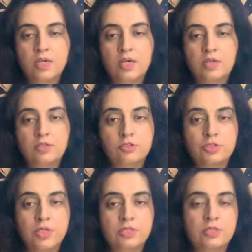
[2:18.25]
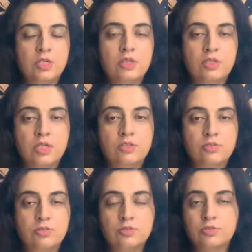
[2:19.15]
Uh, they're trying to think things
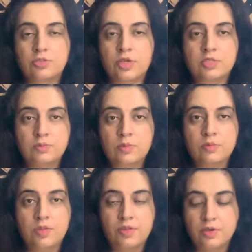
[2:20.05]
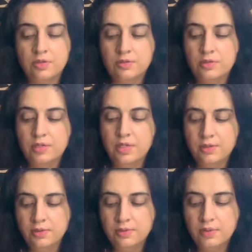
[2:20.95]
through. They're trying to be methodical
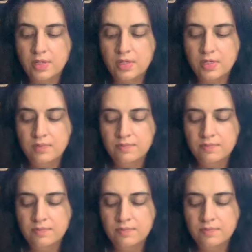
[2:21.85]
here, okay?